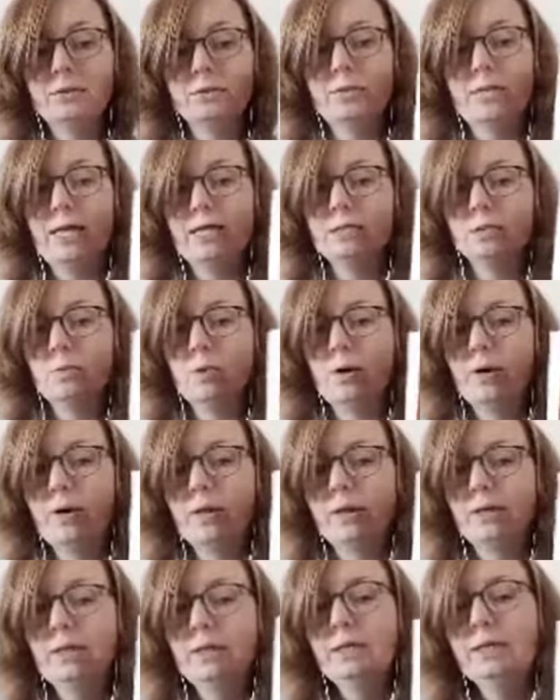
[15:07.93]
So that's
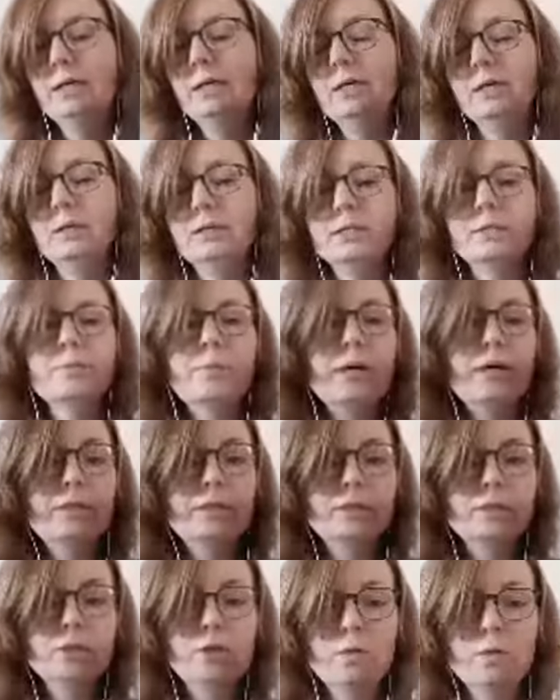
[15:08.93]
why, despite
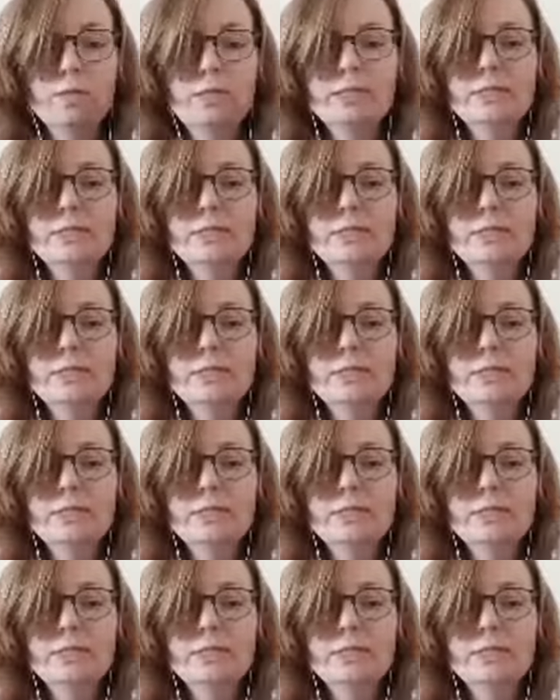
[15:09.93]
the tone,